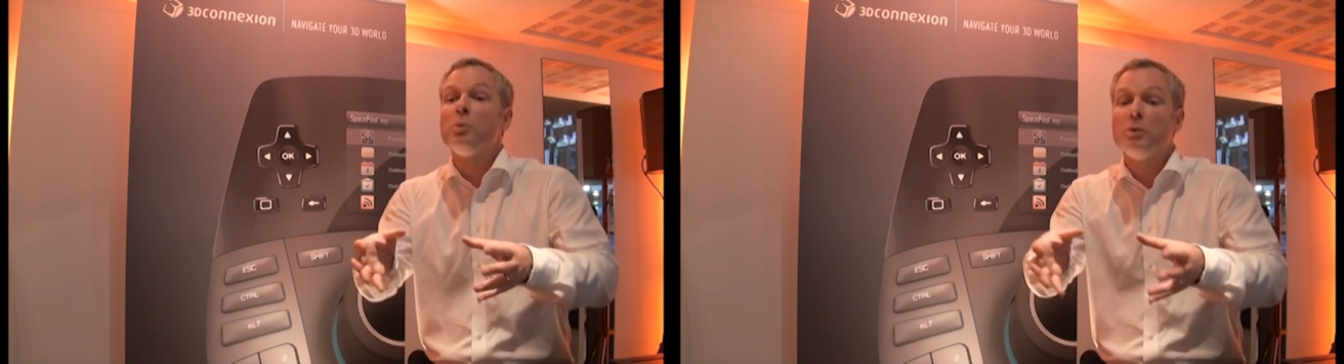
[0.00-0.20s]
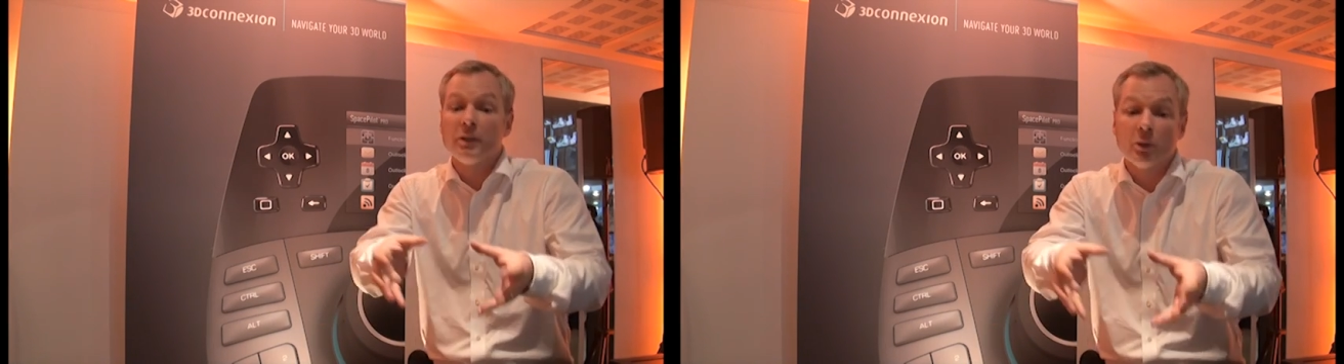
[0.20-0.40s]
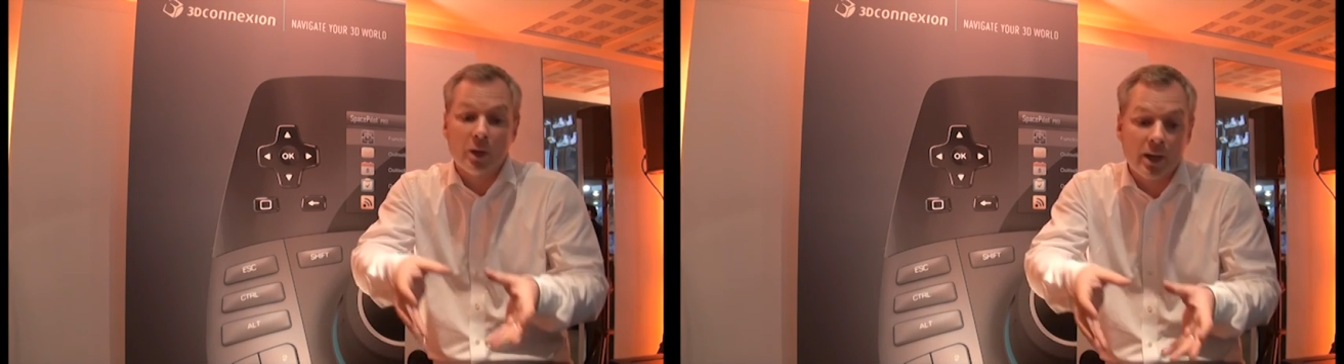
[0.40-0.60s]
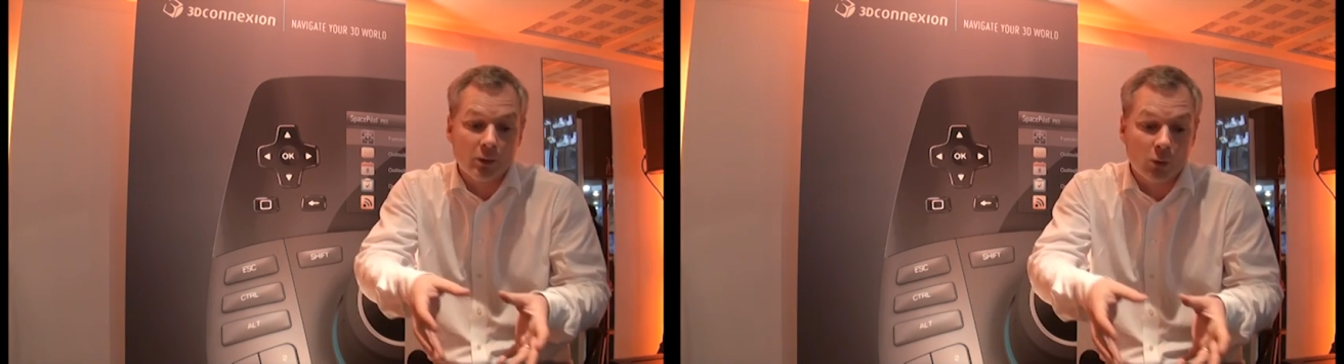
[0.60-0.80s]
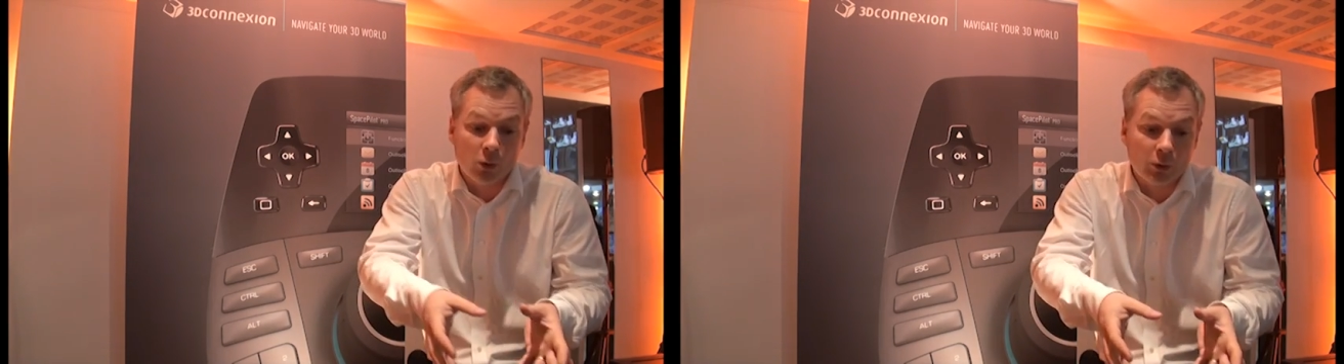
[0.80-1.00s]
putting your
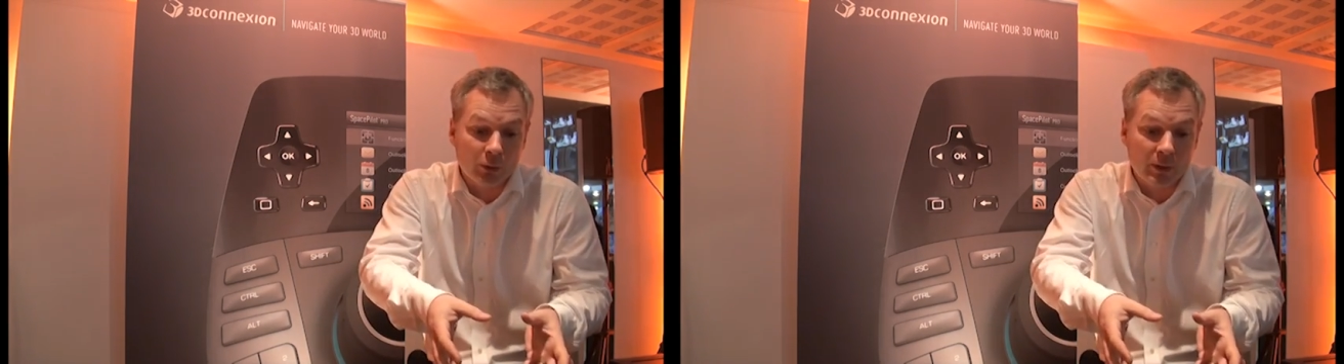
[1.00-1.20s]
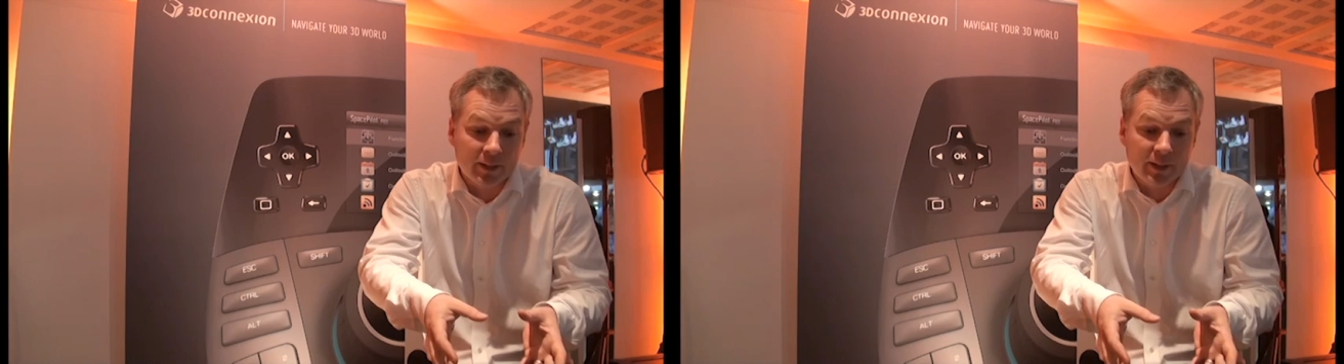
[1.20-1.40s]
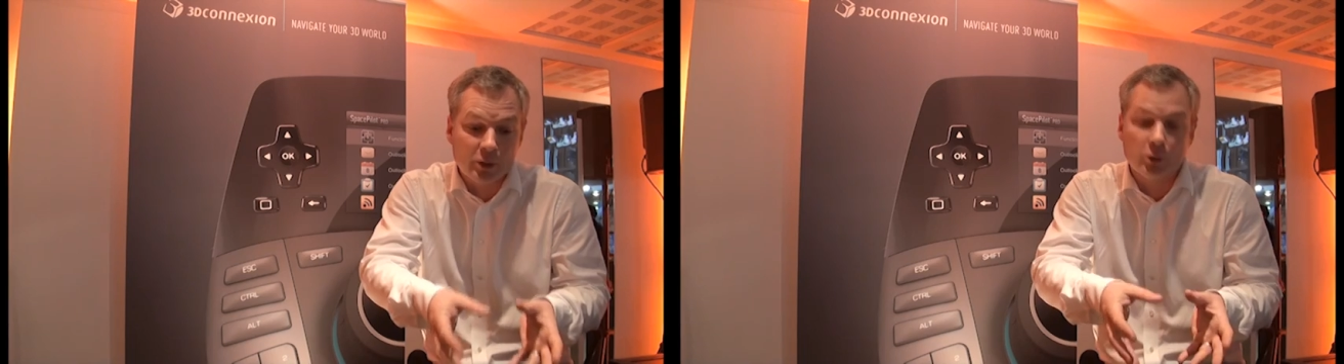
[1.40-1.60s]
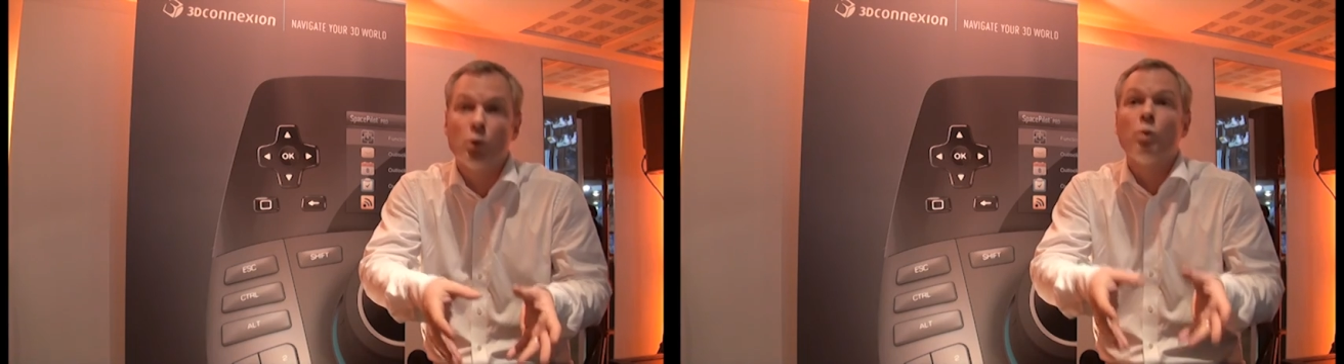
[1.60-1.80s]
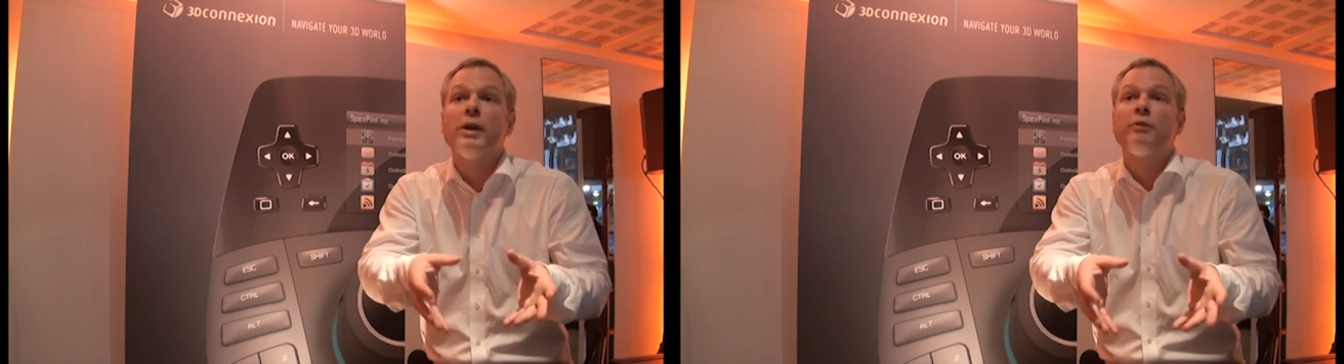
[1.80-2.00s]
head or your
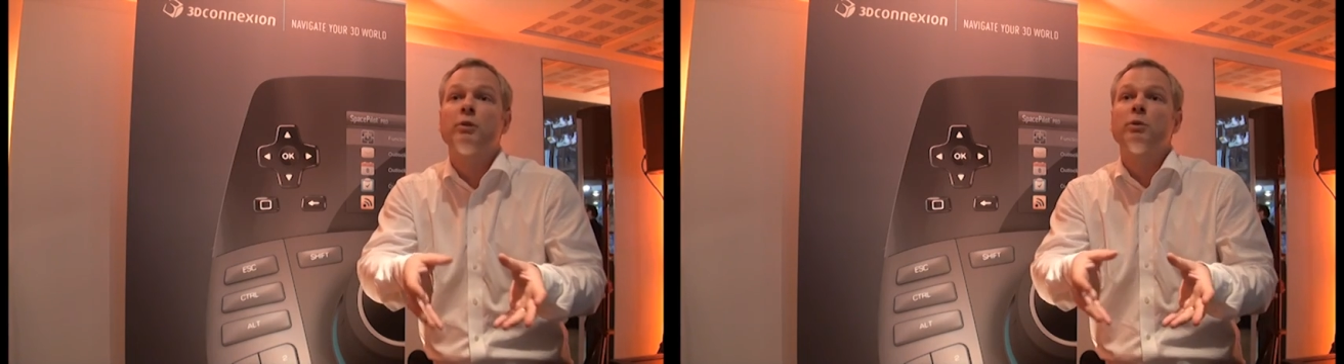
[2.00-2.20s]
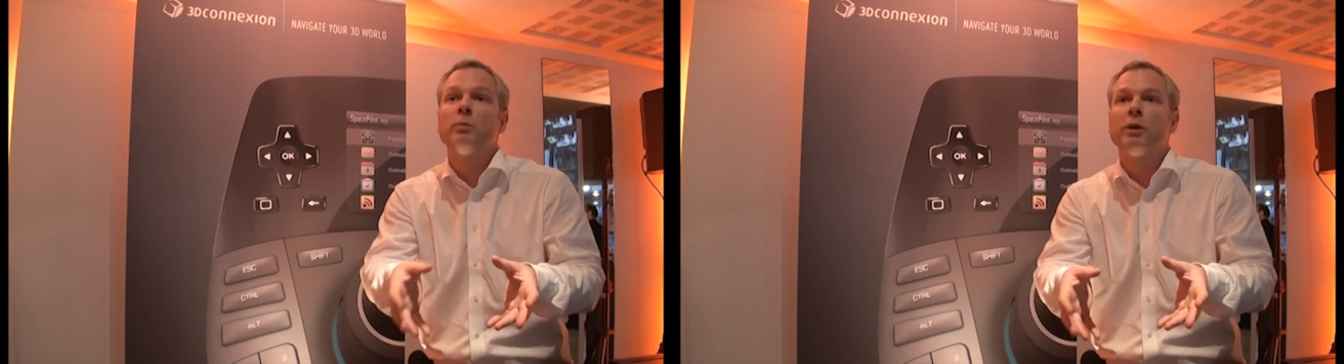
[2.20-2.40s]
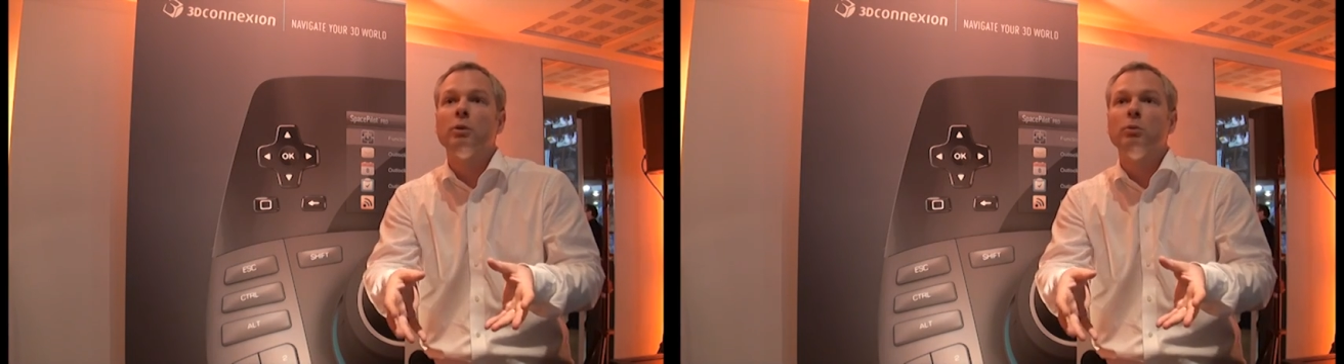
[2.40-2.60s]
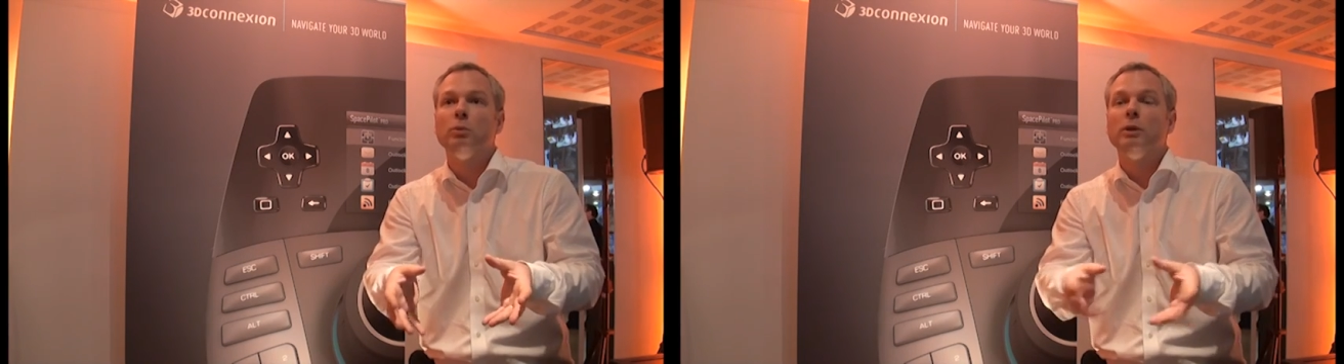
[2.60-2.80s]
attention away from the model.